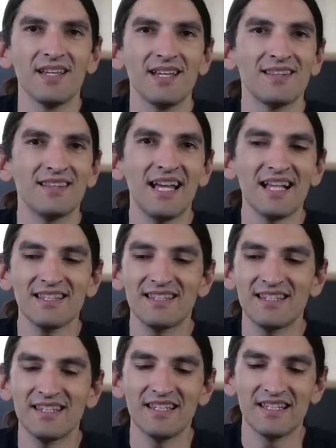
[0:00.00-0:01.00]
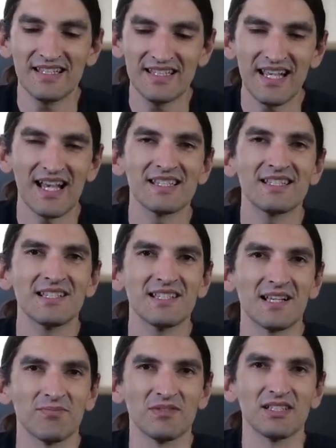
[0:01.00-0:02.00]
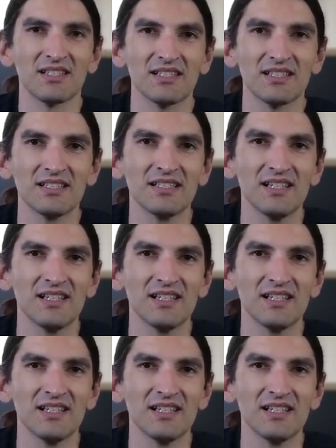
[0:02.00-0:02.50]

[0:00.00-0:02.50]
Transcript: And that says something.